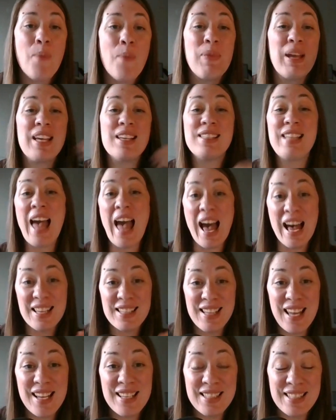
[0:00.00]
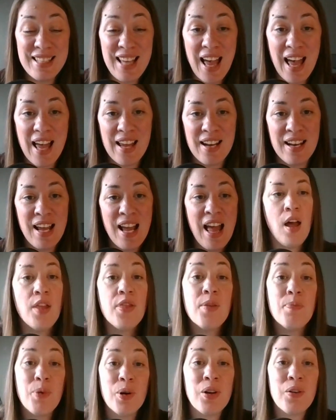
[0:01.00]
Because as I said,
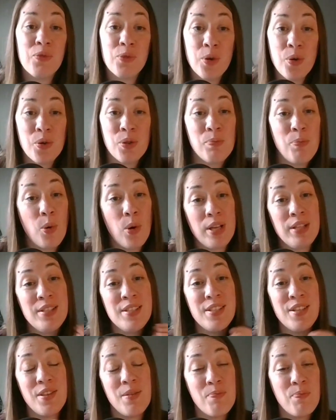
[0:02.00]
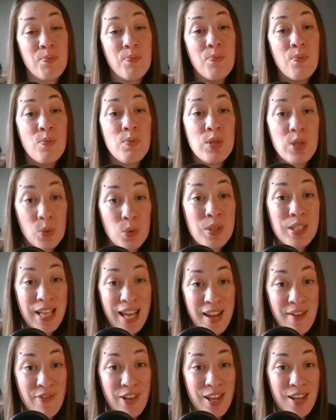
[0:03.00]
the book of Ruth points to
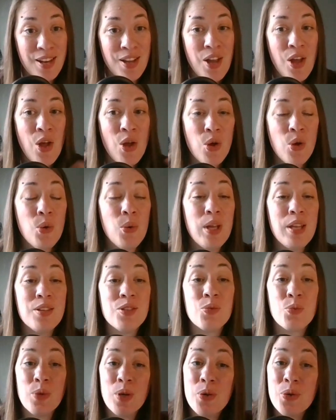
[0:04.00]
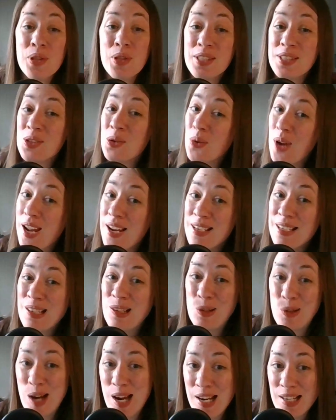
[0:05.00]
David, who is Ruth's
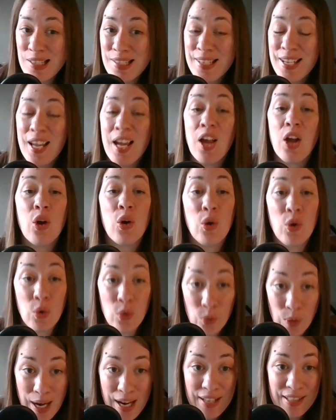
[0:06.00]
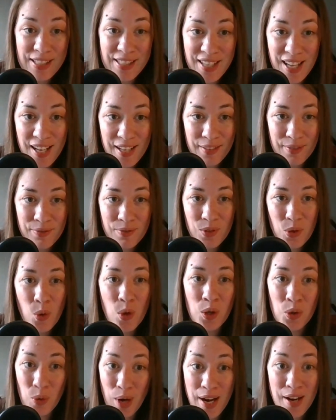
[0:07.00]
great-great-grandson
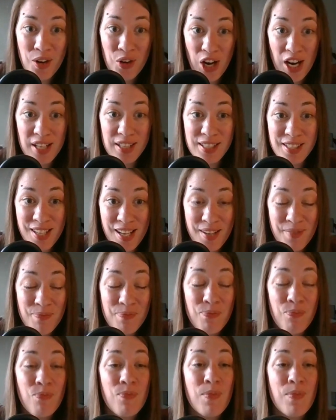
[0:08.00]
or great-grandson.